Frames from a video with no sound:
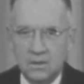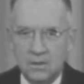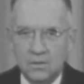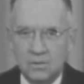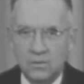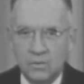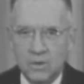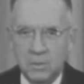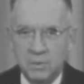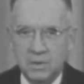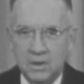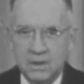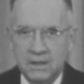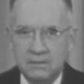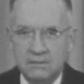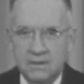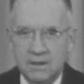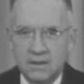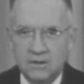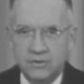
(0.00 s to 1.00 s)
We believe
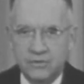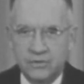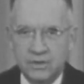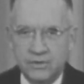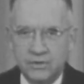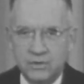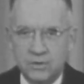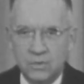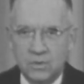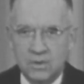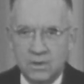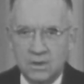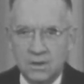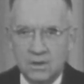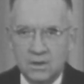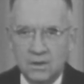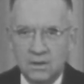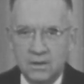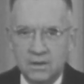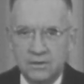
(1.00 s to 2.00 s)
that in such a
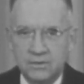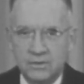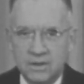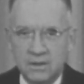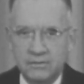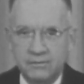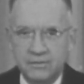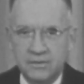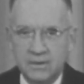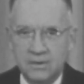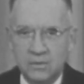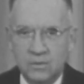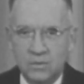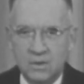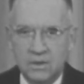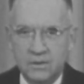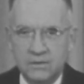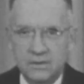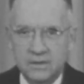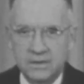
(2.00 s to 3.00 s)
world there's infinite
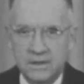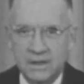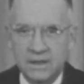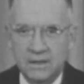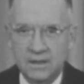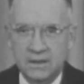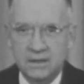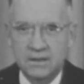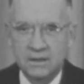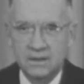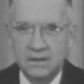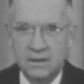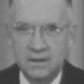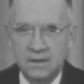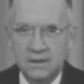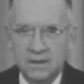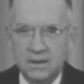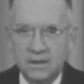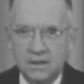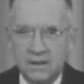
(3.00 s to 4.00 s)
worth and dignity
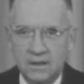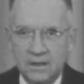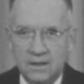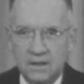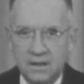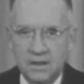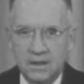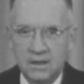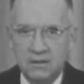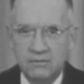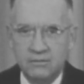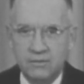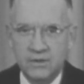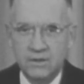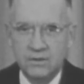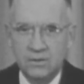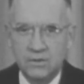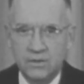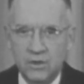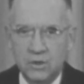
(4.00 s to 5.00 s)
in the
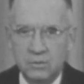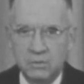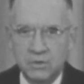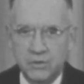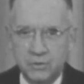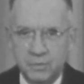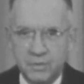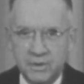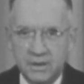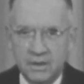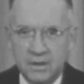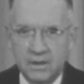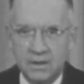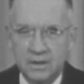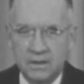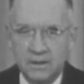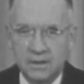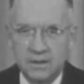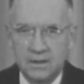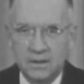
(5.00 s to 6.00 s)
individual human spirit.
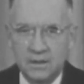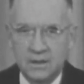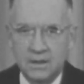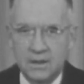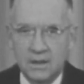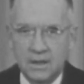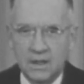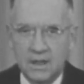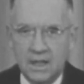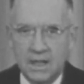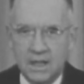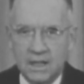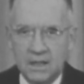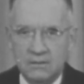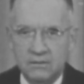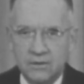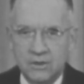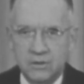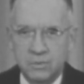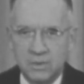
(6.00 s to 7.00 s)
Out of
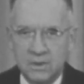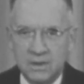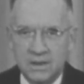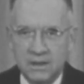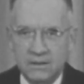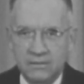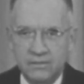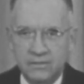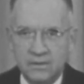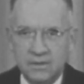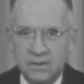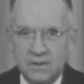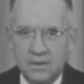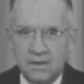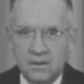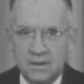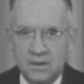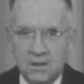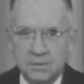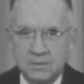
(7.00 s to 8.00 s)
this belief
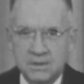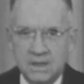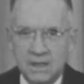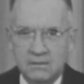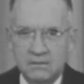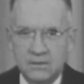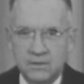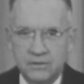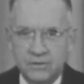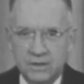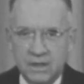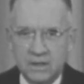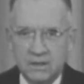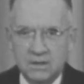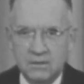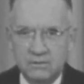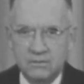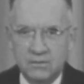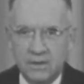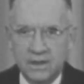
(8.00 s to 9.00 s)
comes our
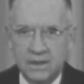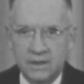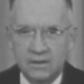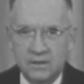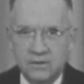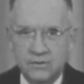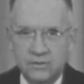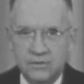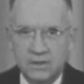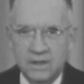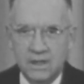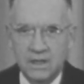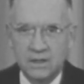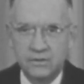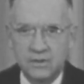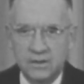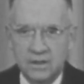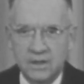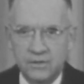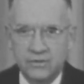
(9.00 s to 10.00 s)
distinctive greatness as a
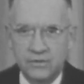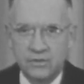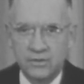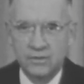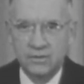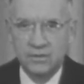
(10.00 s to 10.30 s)
nation.